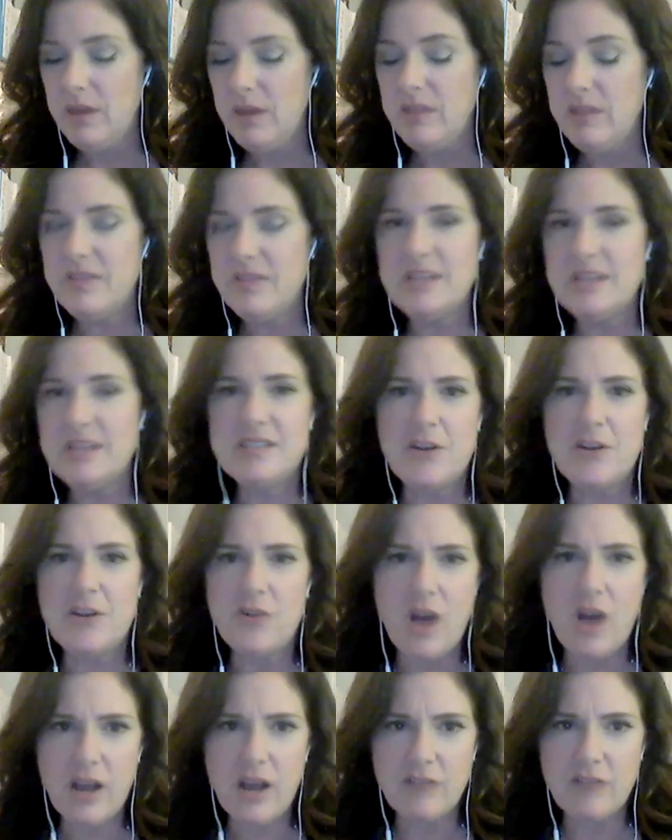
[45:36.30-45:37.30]
things that are
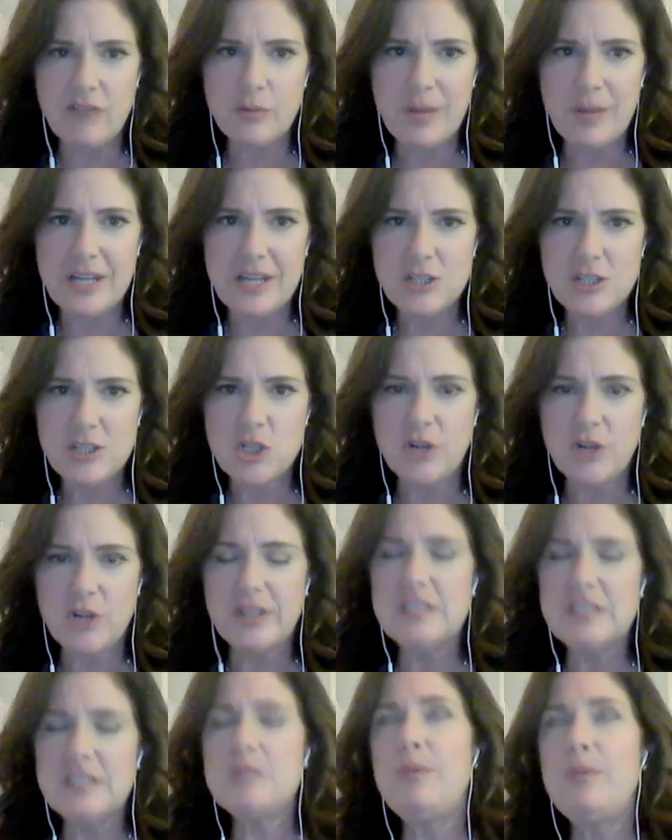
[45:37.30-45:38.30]
not covered by
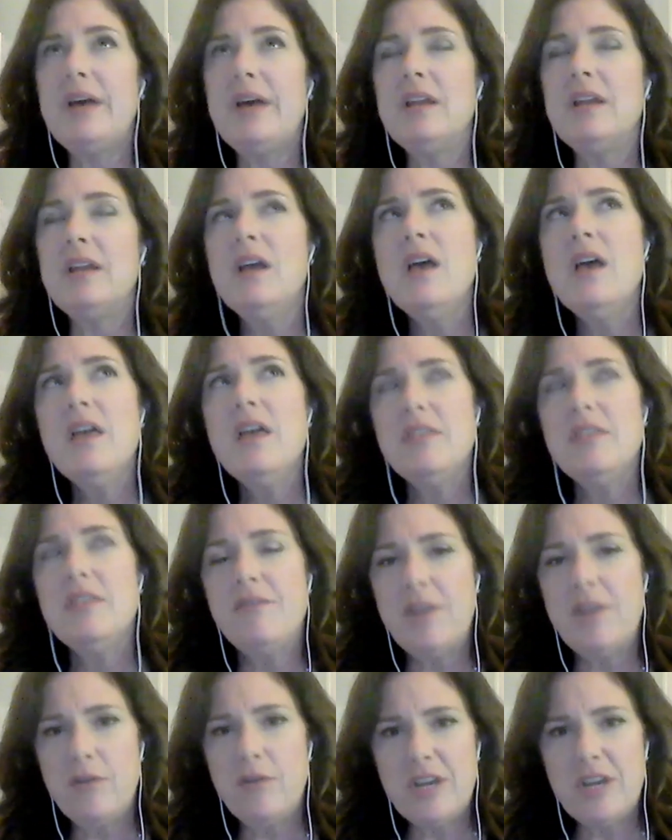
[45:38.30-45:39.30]
insurance. But the
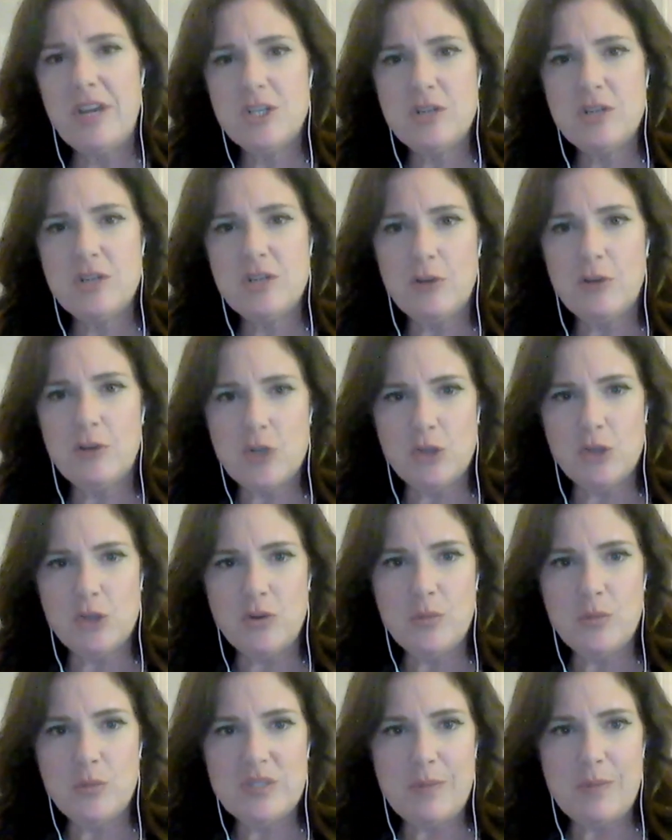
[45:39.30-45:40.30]
Federation for
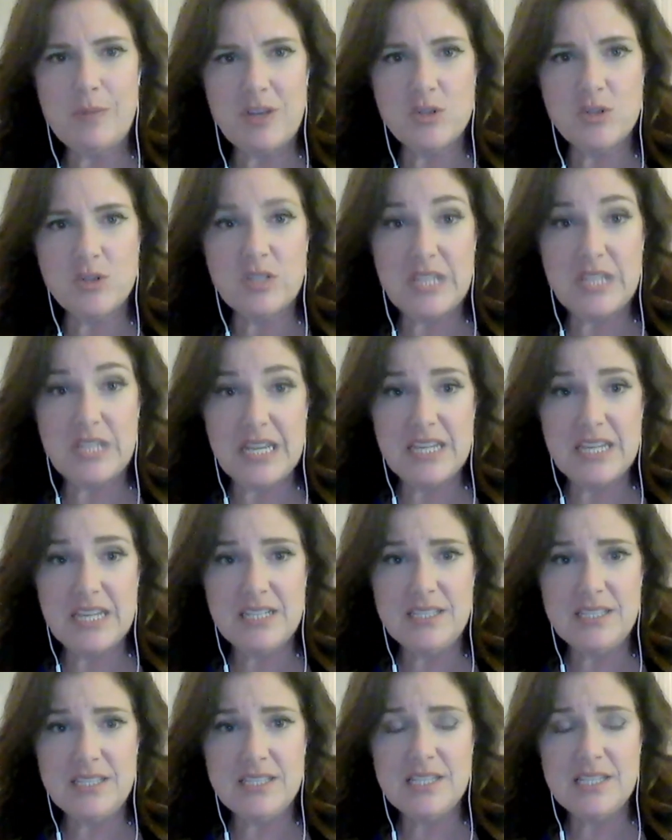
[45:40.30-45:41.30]
Children with Special
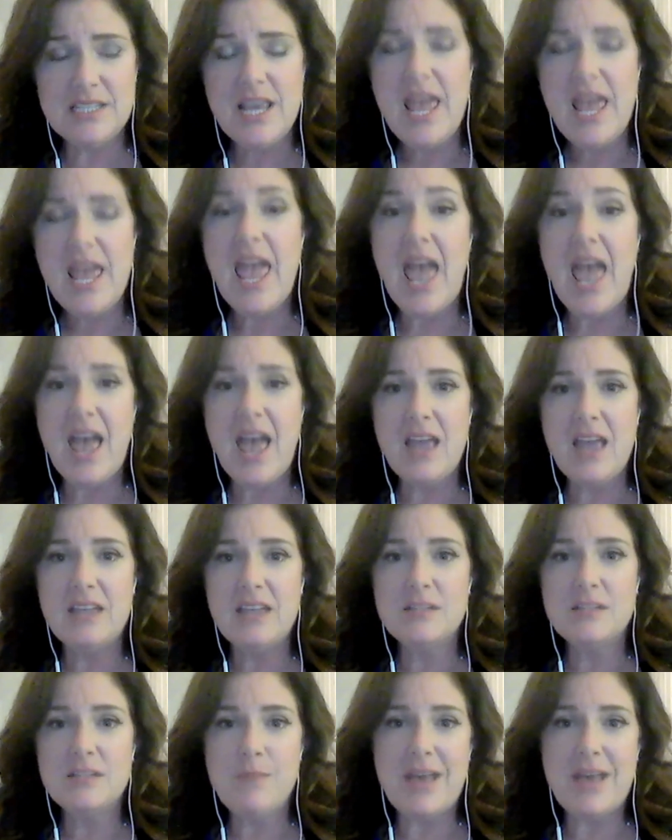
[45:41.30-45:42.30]
Needs
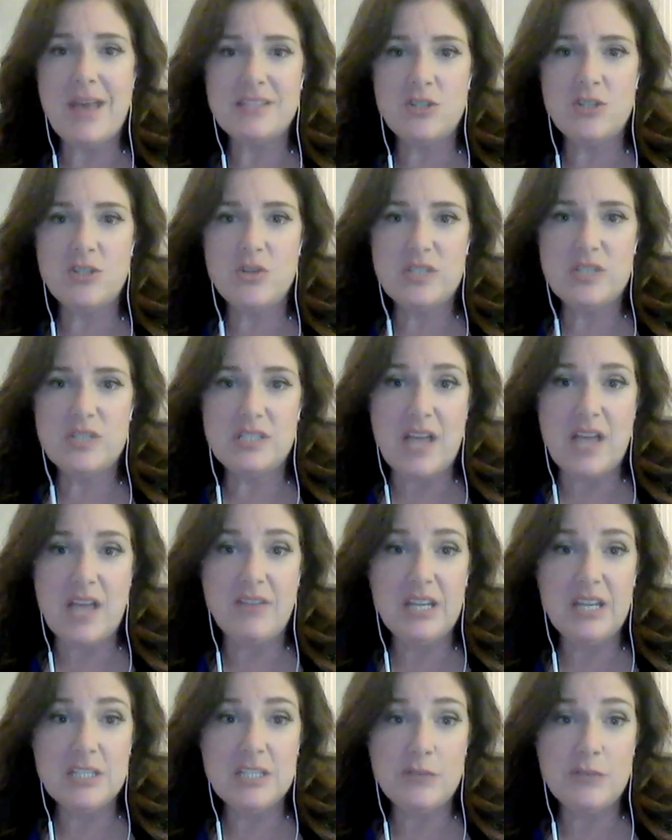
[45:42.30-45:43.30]
and Massachusetts
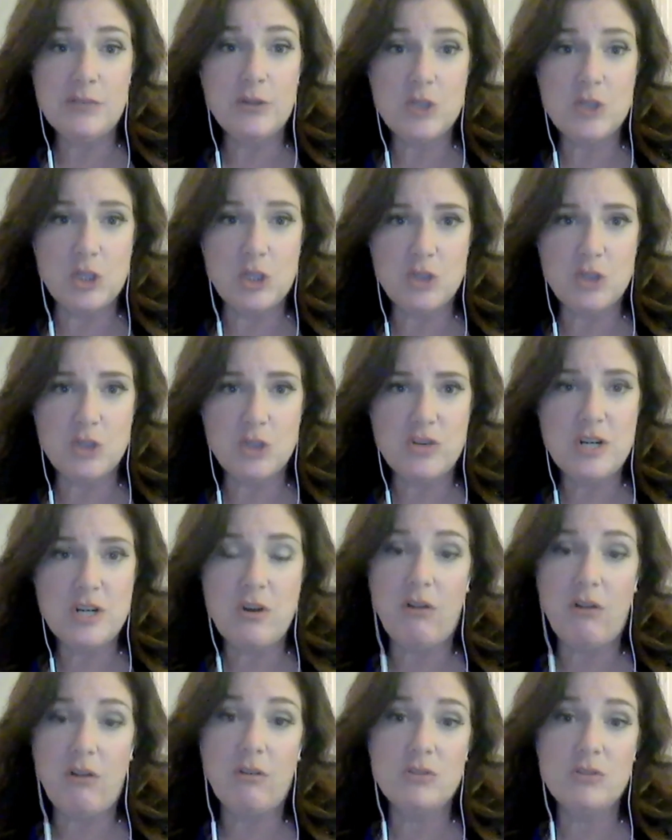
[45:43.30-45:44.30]
Advocates for Children
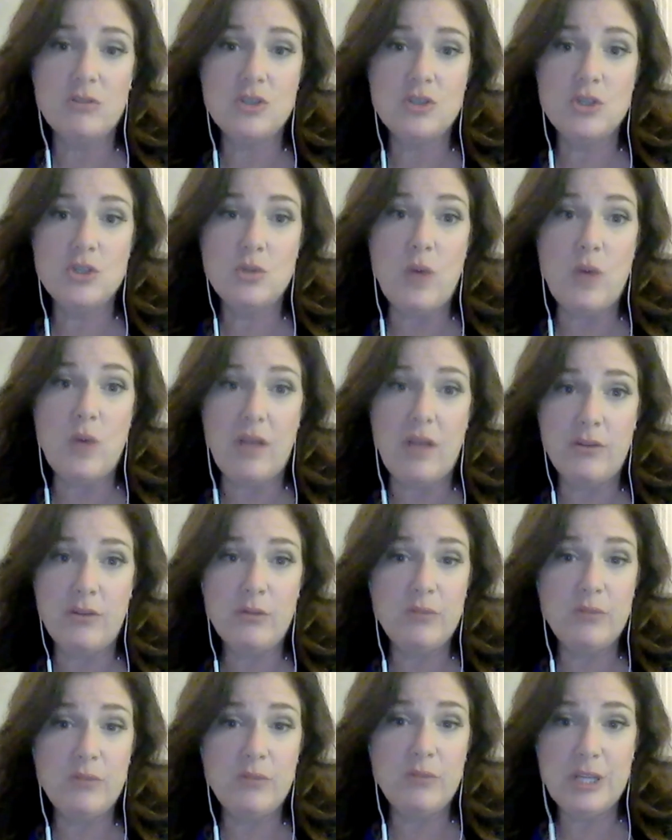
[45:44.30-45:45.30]
are two
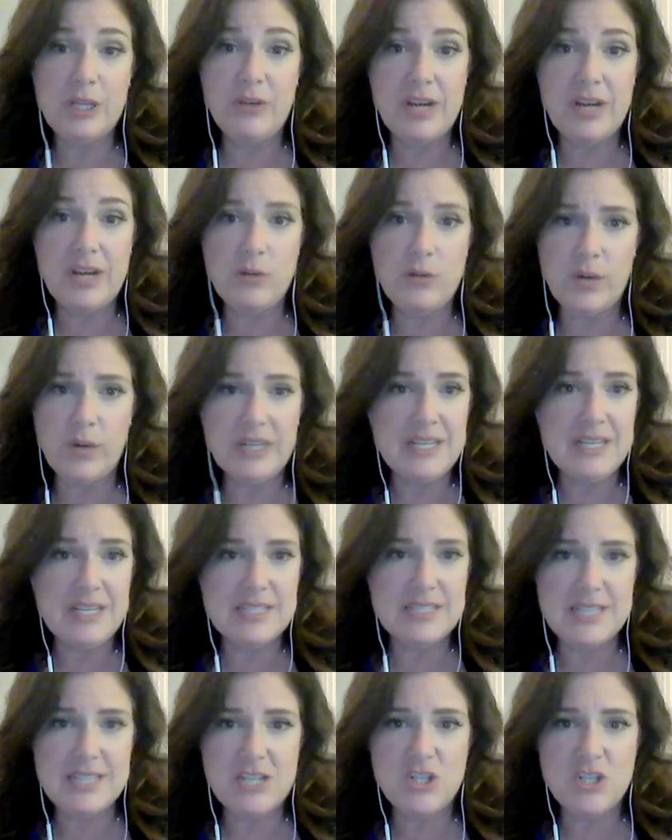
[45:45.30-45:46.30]
other really great
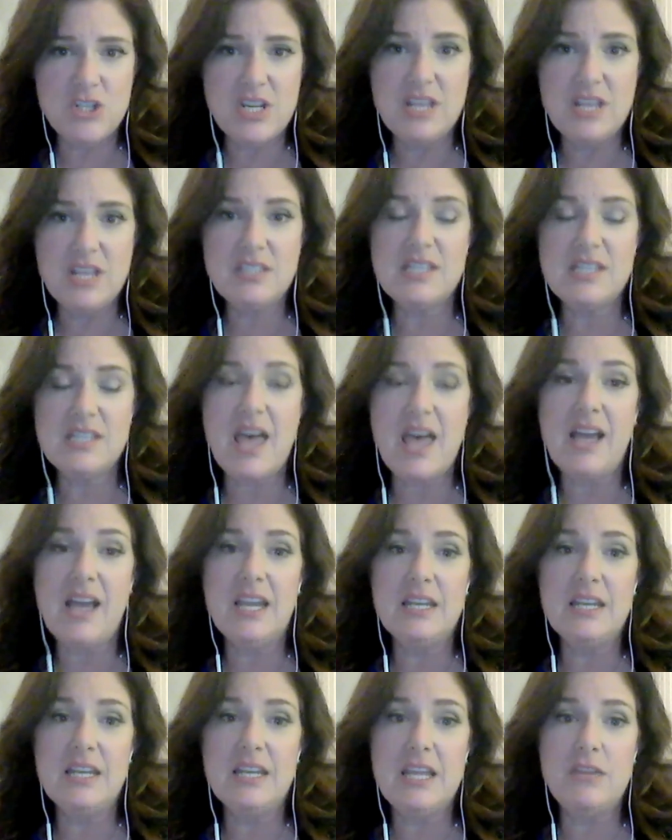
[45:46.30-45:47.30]
organizations that
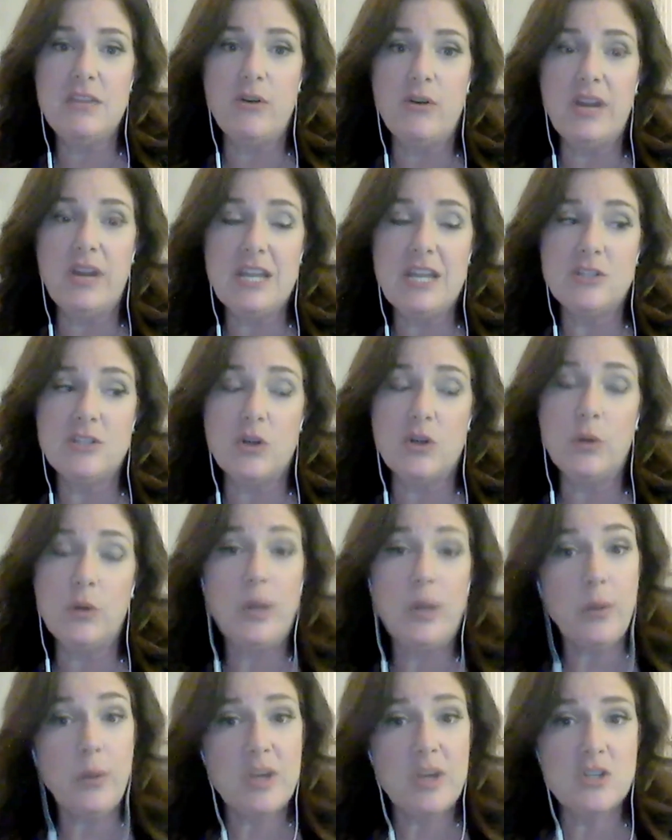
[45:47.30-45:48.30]
can either answer
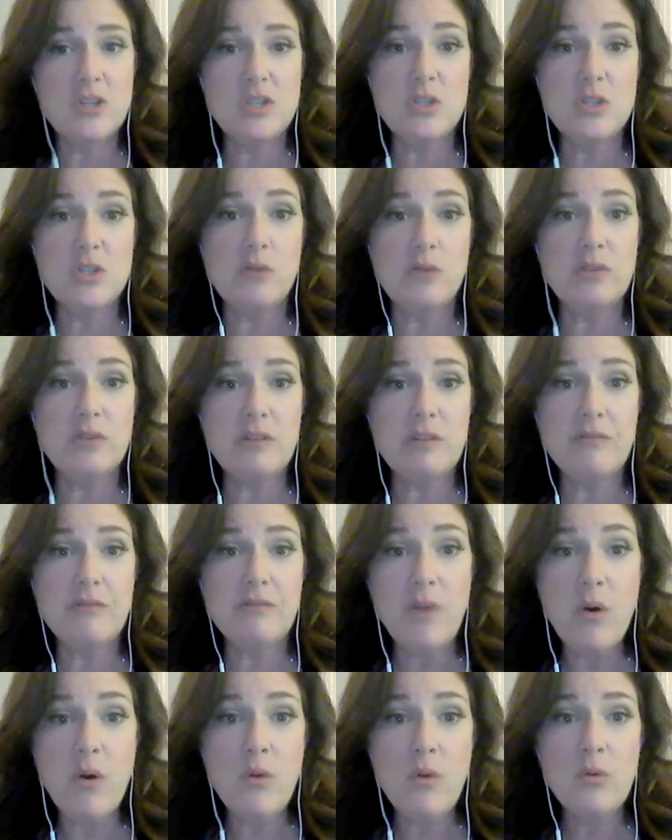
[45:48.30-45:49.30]
quick questions over the
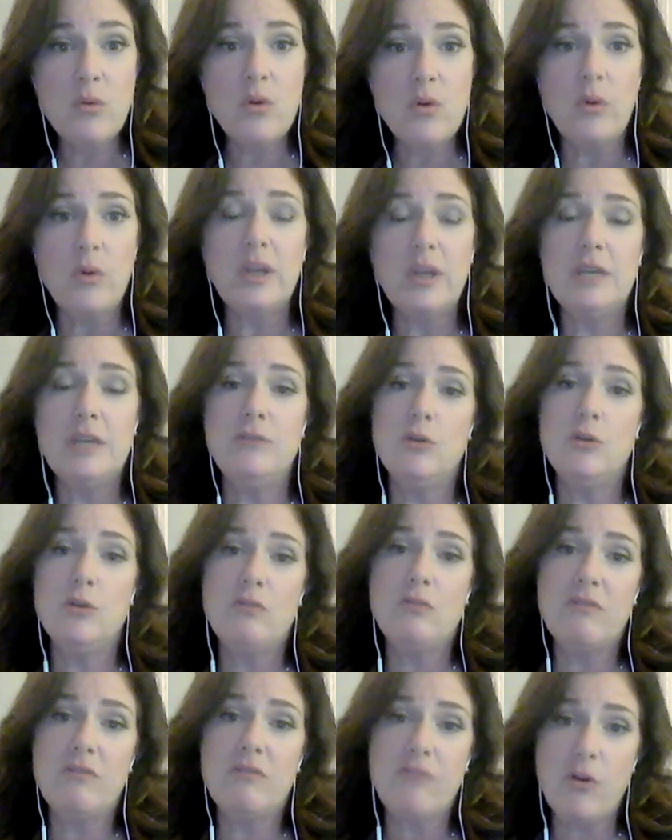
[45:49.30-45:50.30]
phone or give you
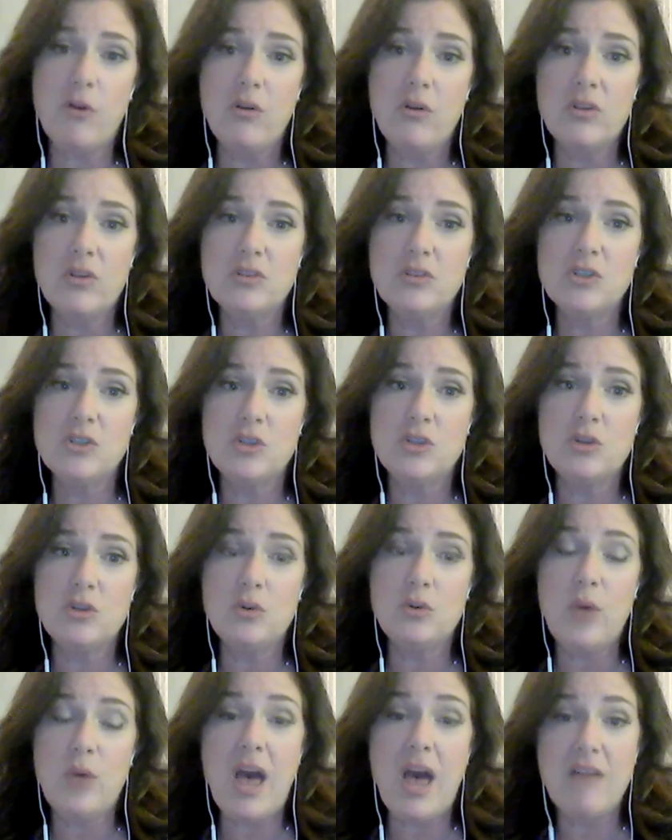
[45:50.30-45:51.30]
referrals
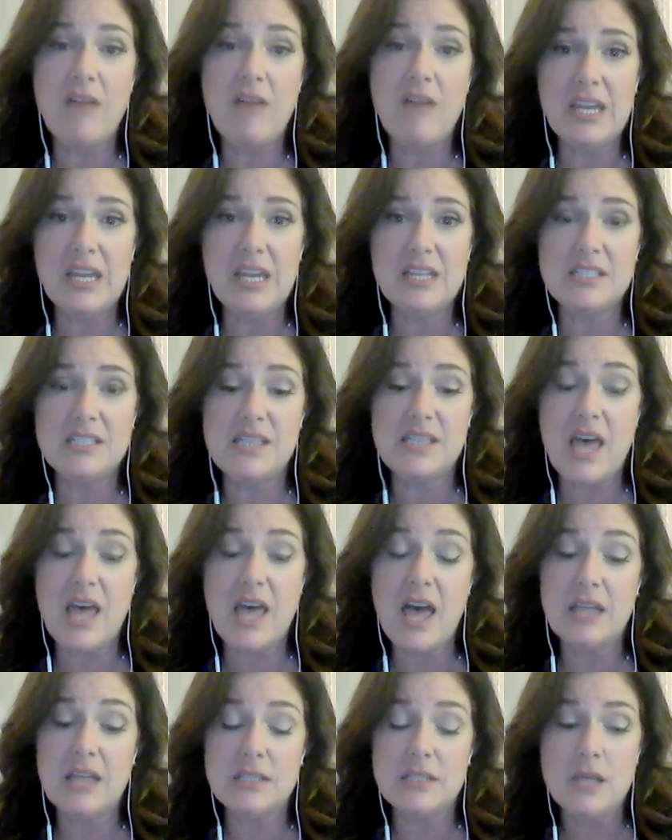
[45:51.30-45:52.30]
to advocates
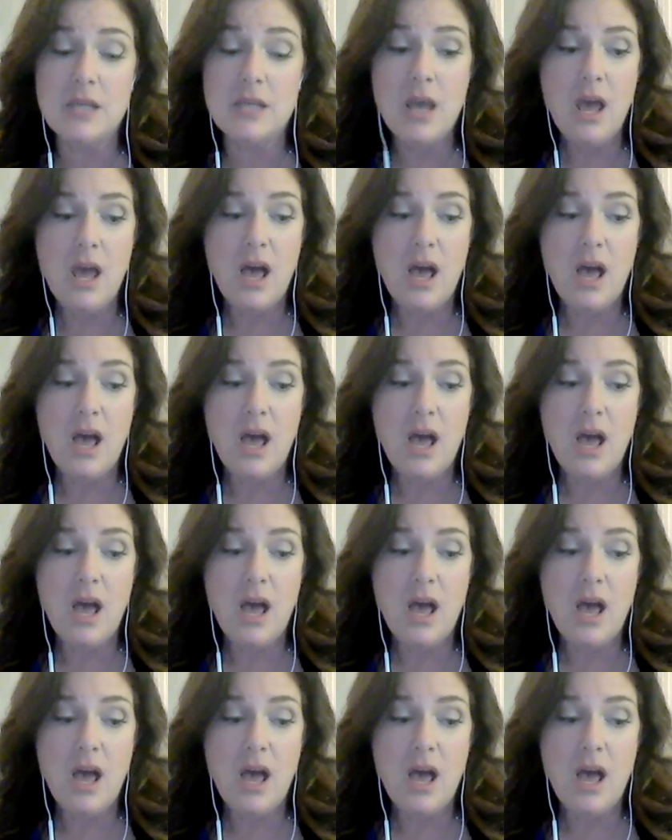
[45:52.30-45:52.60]
that,